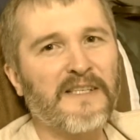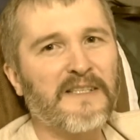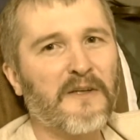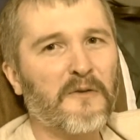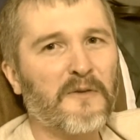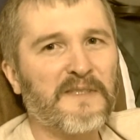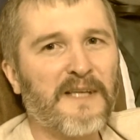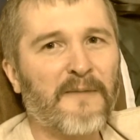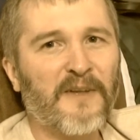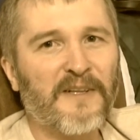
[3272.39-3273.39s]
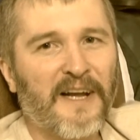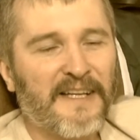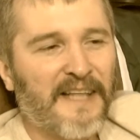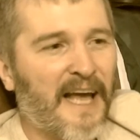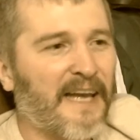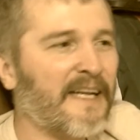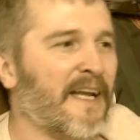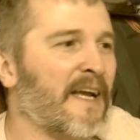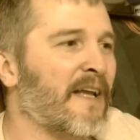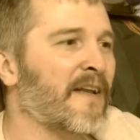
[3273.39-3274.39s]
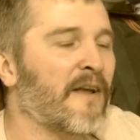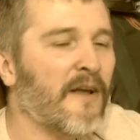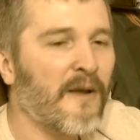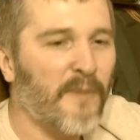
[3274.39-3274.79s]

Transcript: has to go through something like that again.